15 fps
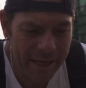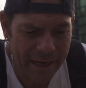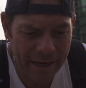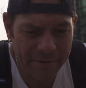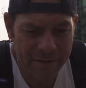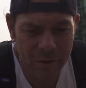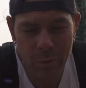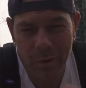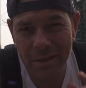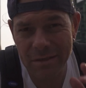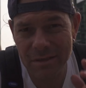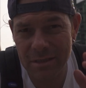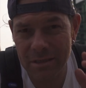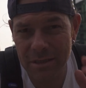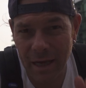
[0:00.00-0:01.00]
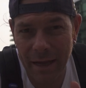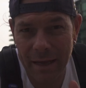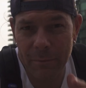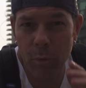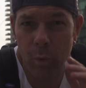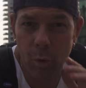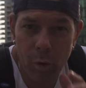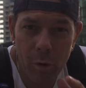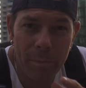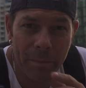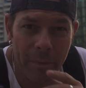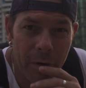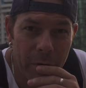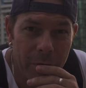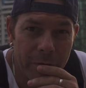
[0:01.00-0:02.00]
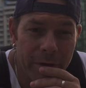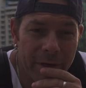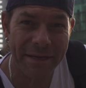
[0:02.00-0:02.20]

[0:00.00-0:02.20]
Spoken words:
and then one is the time warp mode.